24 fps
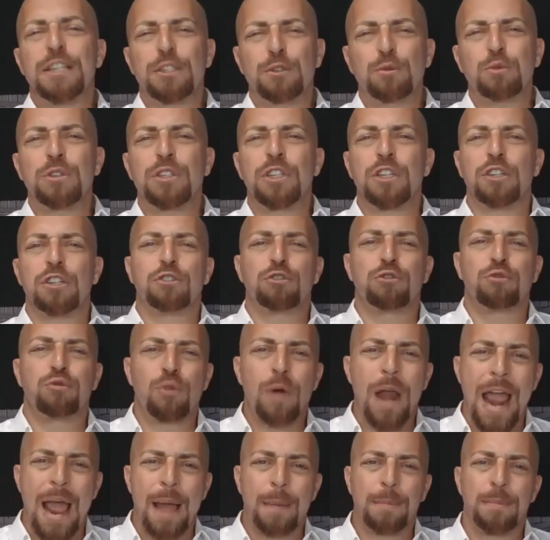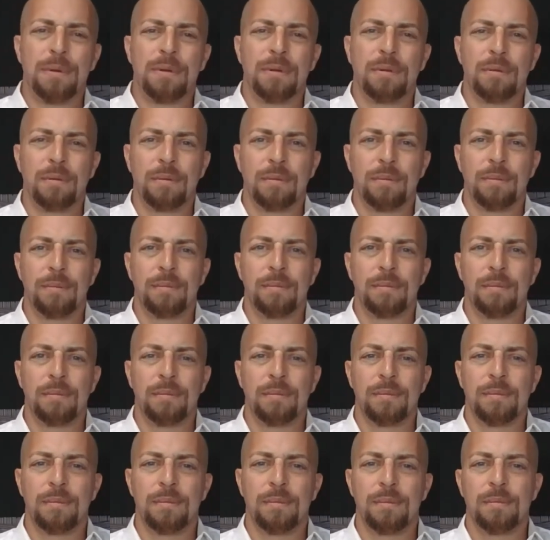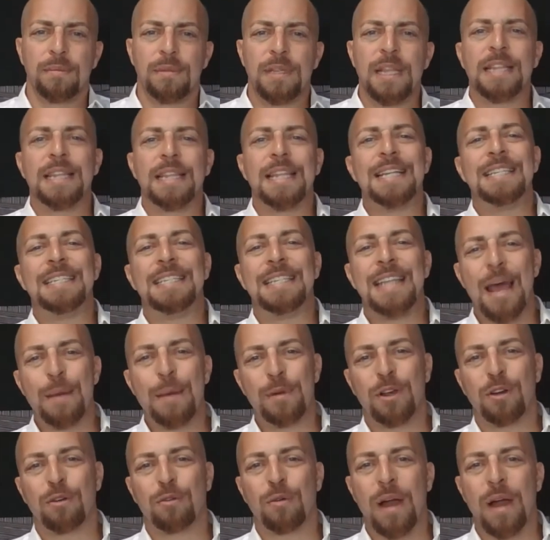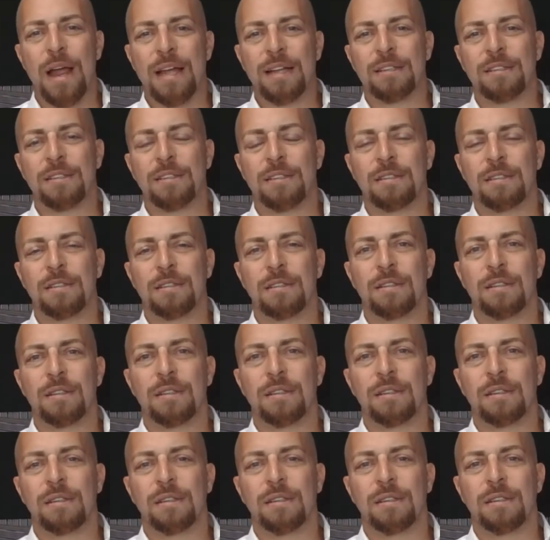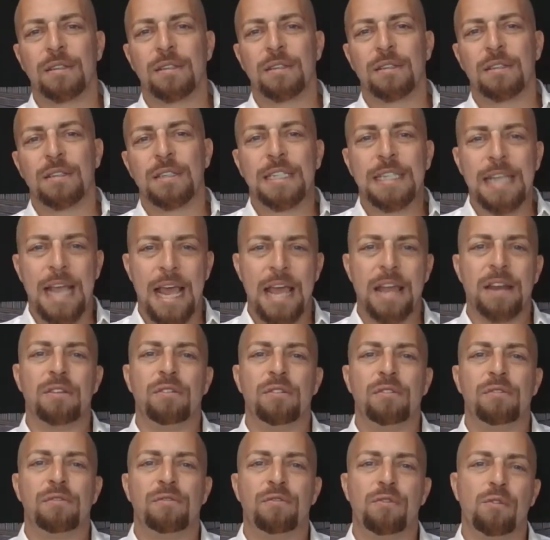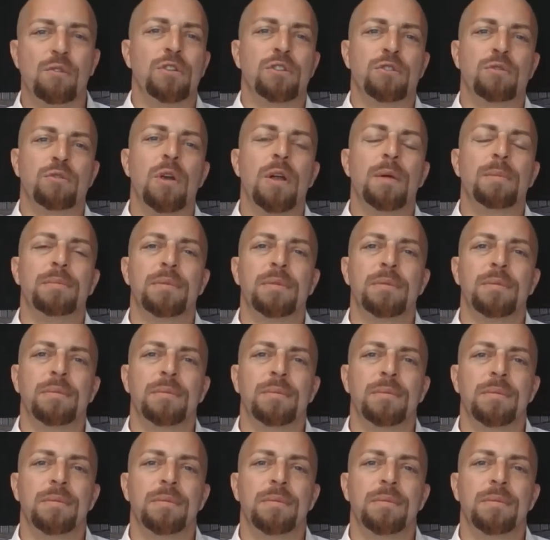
This was a trap that the Democrats set for Trump,